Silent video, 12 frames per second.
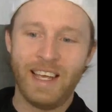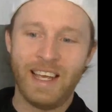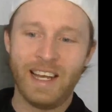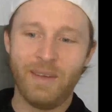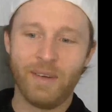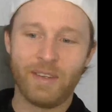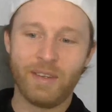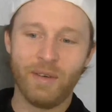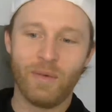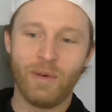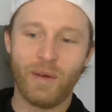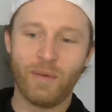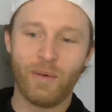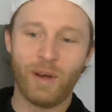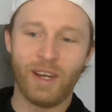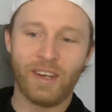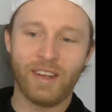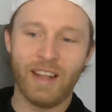and he was doing one where
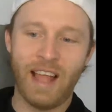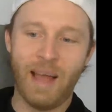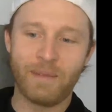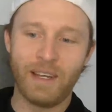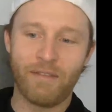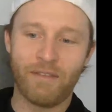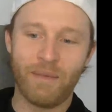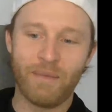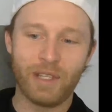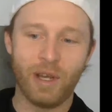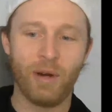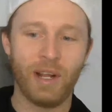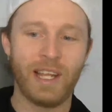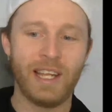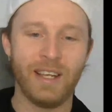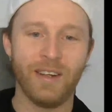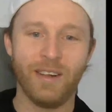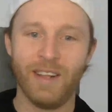he slapped it from toe to
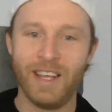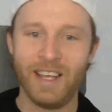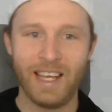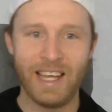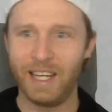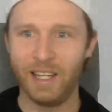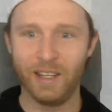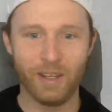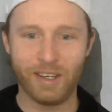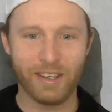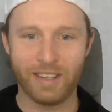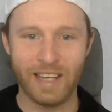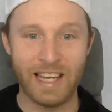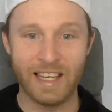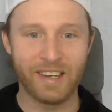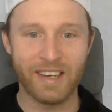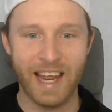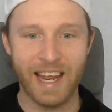heel, and it looks
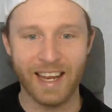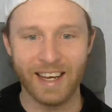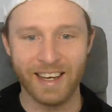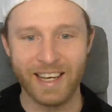insane.